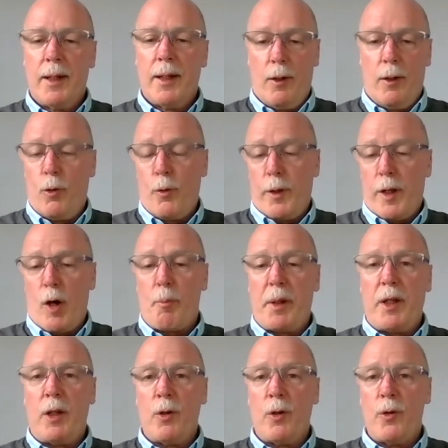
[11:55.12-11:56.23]
or they'll
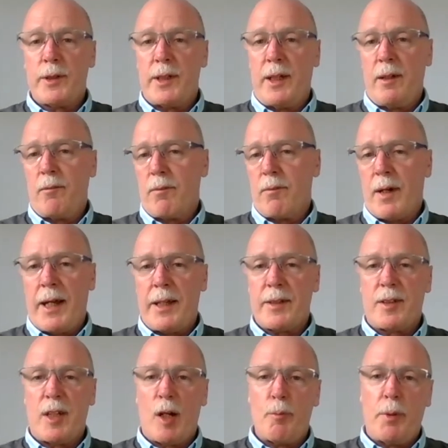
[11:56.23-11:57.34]
be using
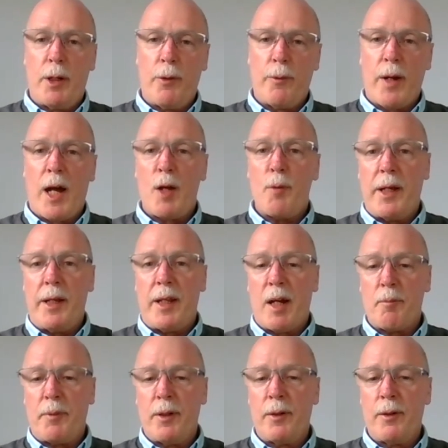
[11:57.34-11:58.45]
ASW,
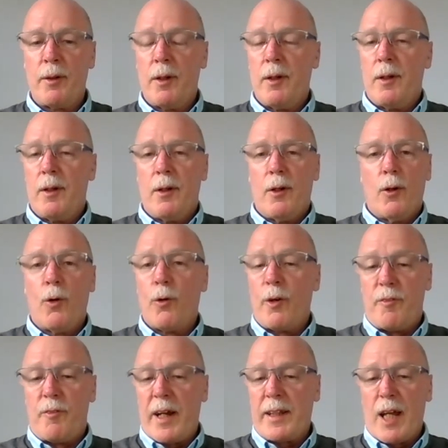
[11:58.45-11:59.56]
APW, or
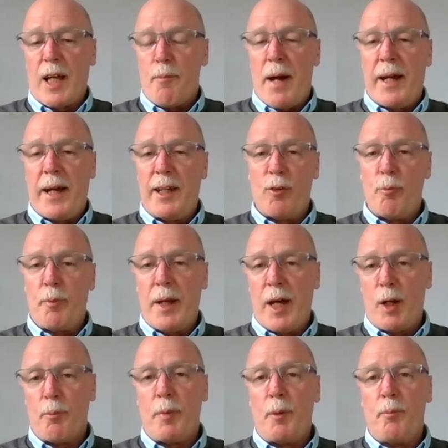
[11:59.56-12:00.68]
in fact they may even be
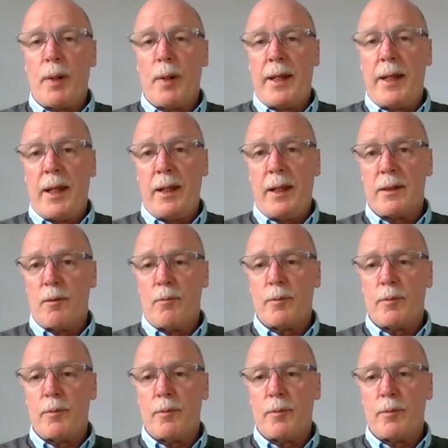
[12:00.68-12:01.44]
able to be blending some